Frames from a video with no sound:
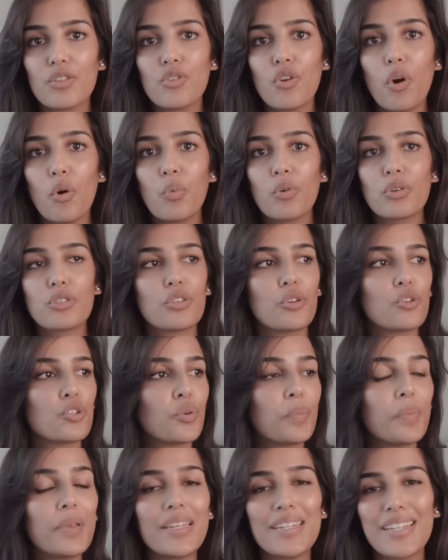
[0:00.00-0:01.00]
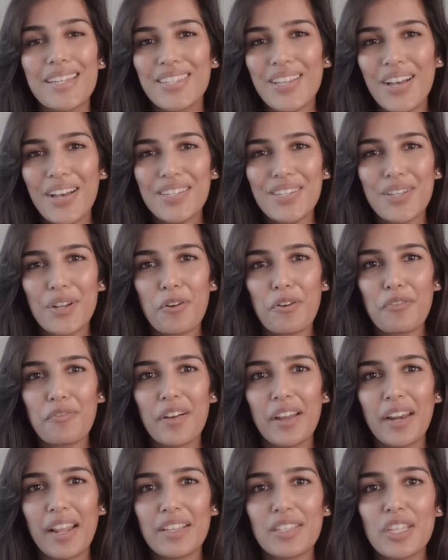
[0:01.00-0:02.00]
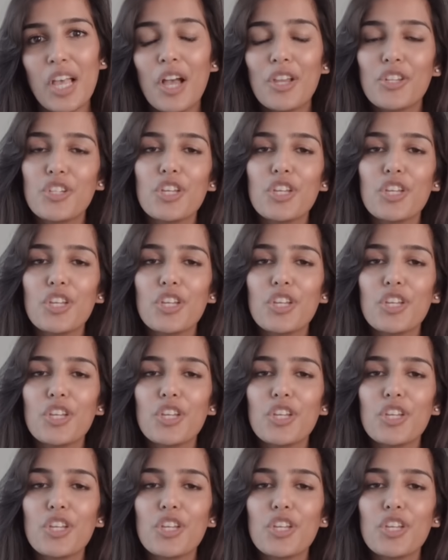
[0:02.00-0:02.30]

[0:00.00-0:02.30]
not what social media's idea of fun is,